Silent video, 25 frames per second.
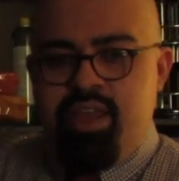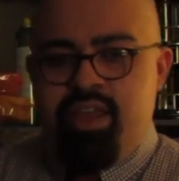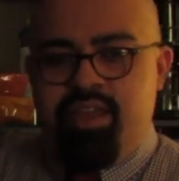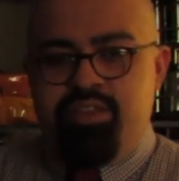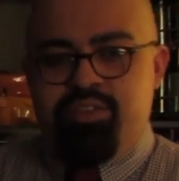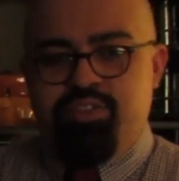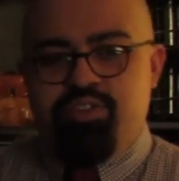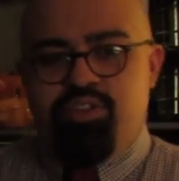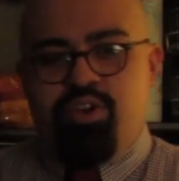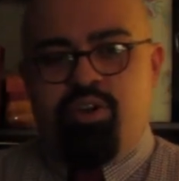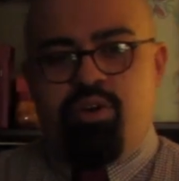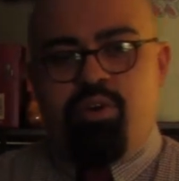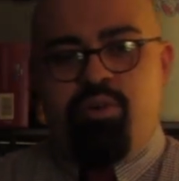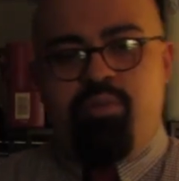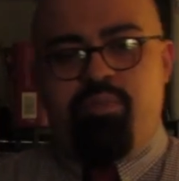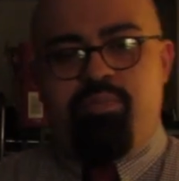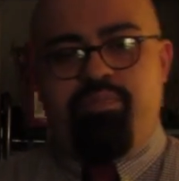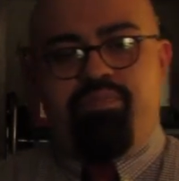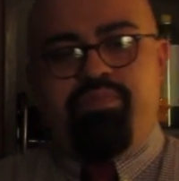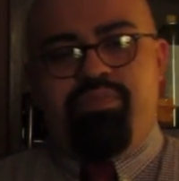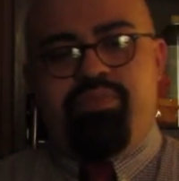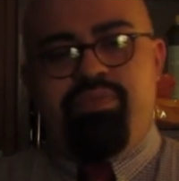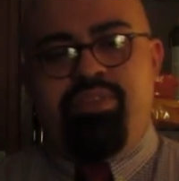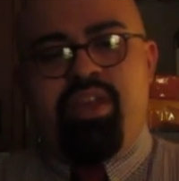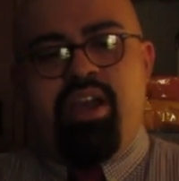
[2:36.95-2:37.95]
so
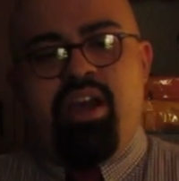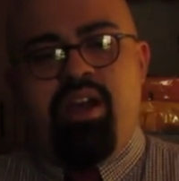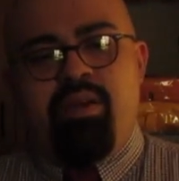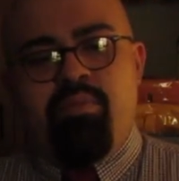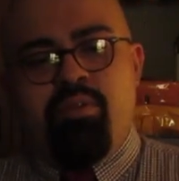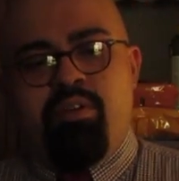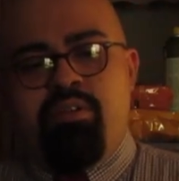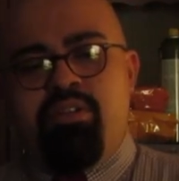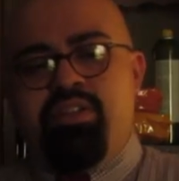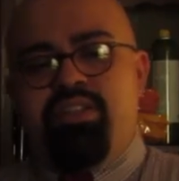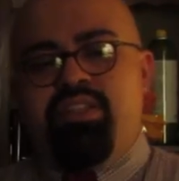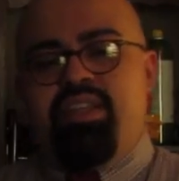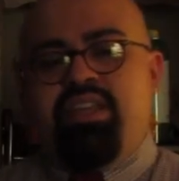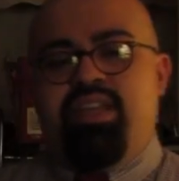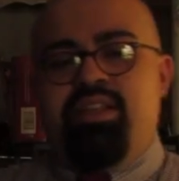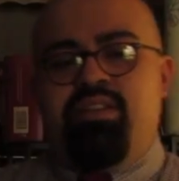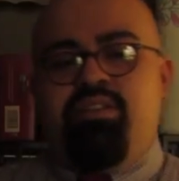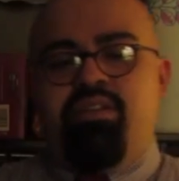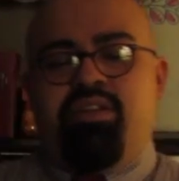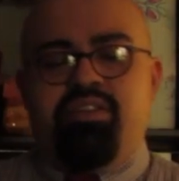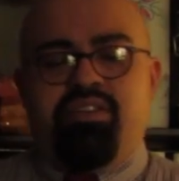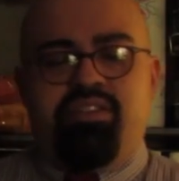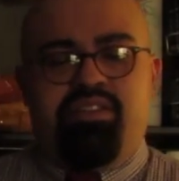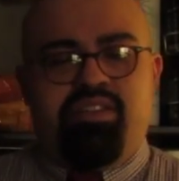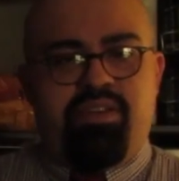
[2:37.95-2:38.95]
now we're going to take a
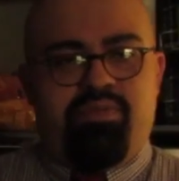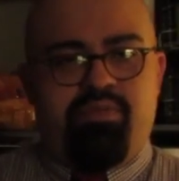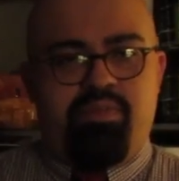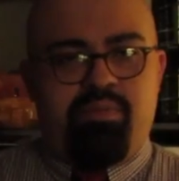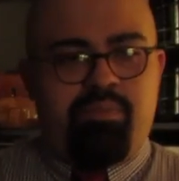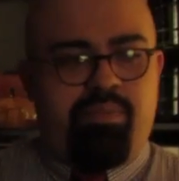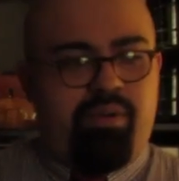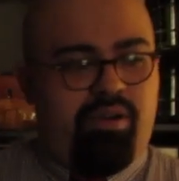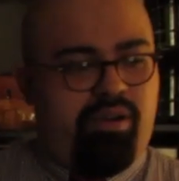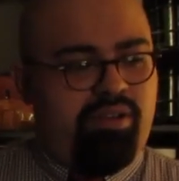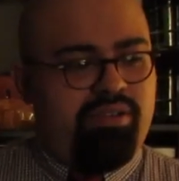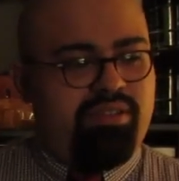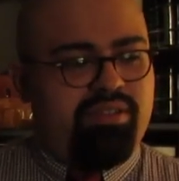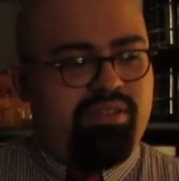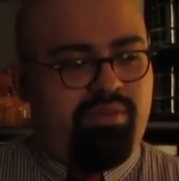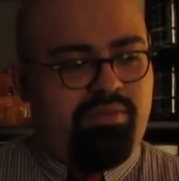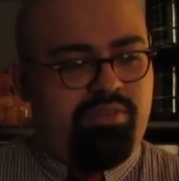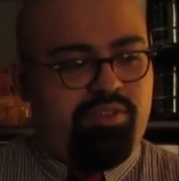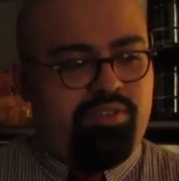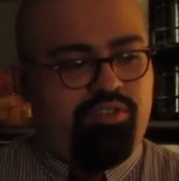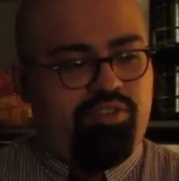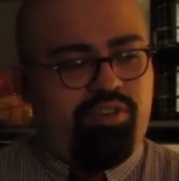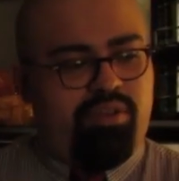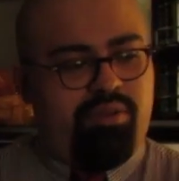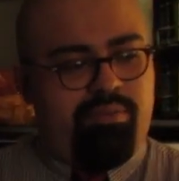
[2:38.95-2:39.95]
look at the different parts of the
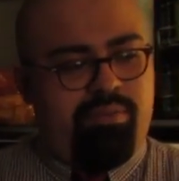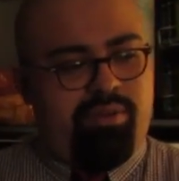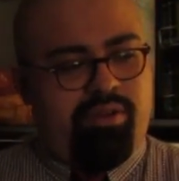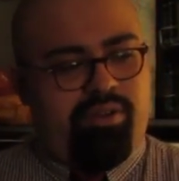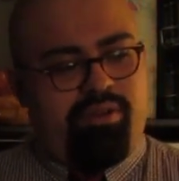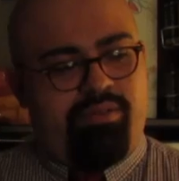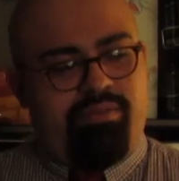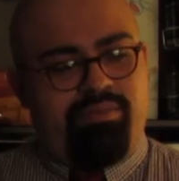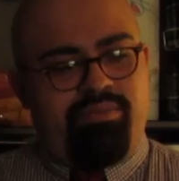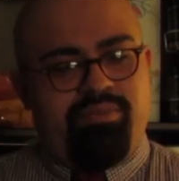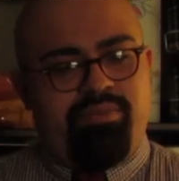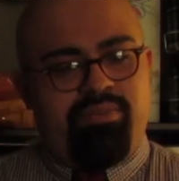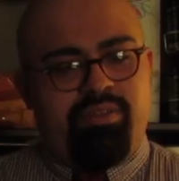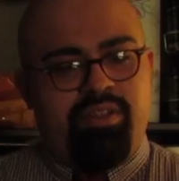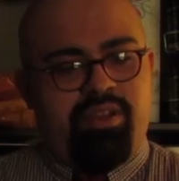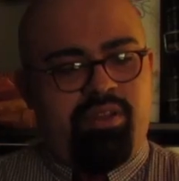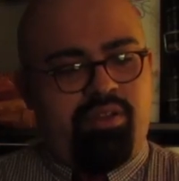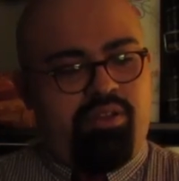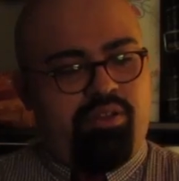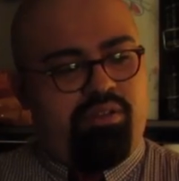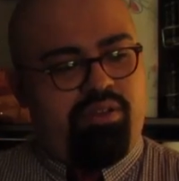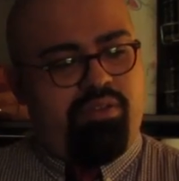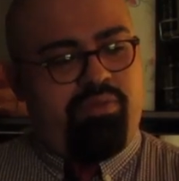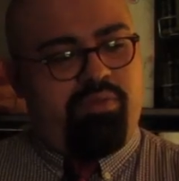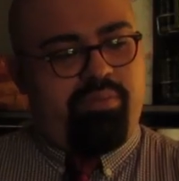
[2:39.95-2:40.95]
trombone,
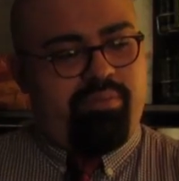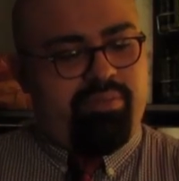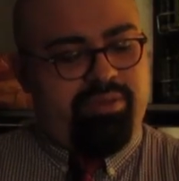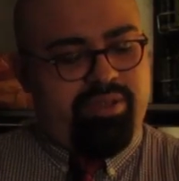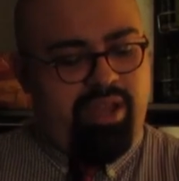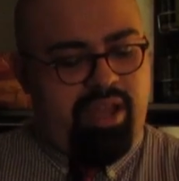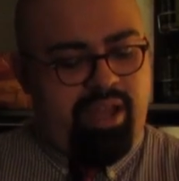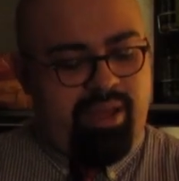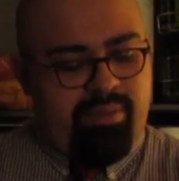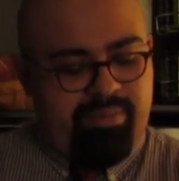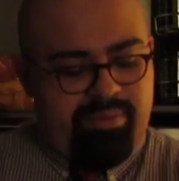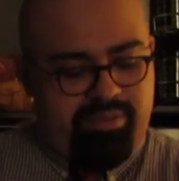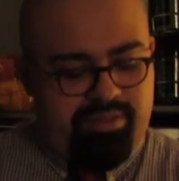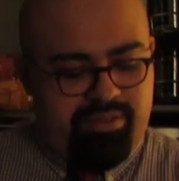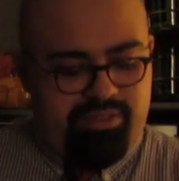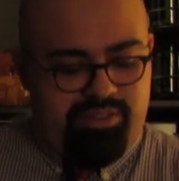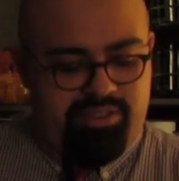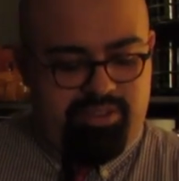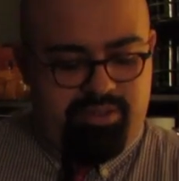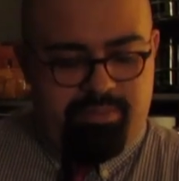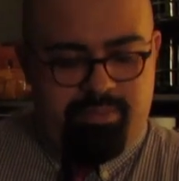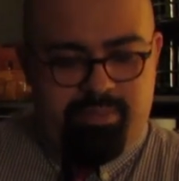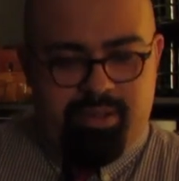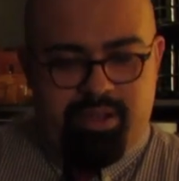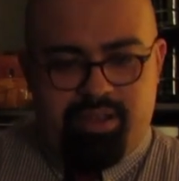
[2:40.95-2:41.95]
going from top
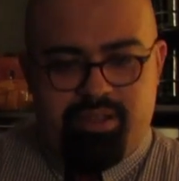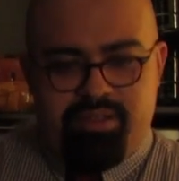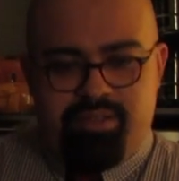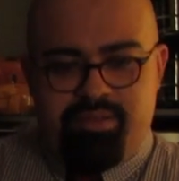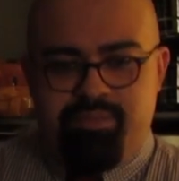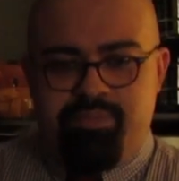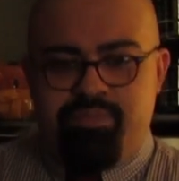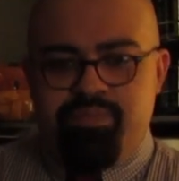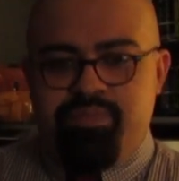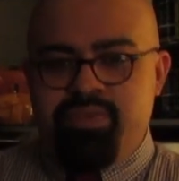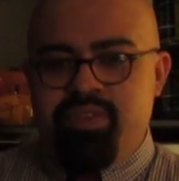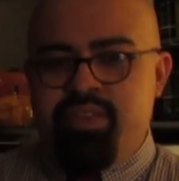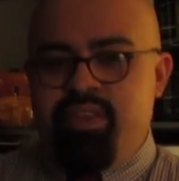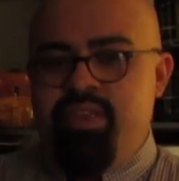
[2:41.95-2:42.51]
to bottom.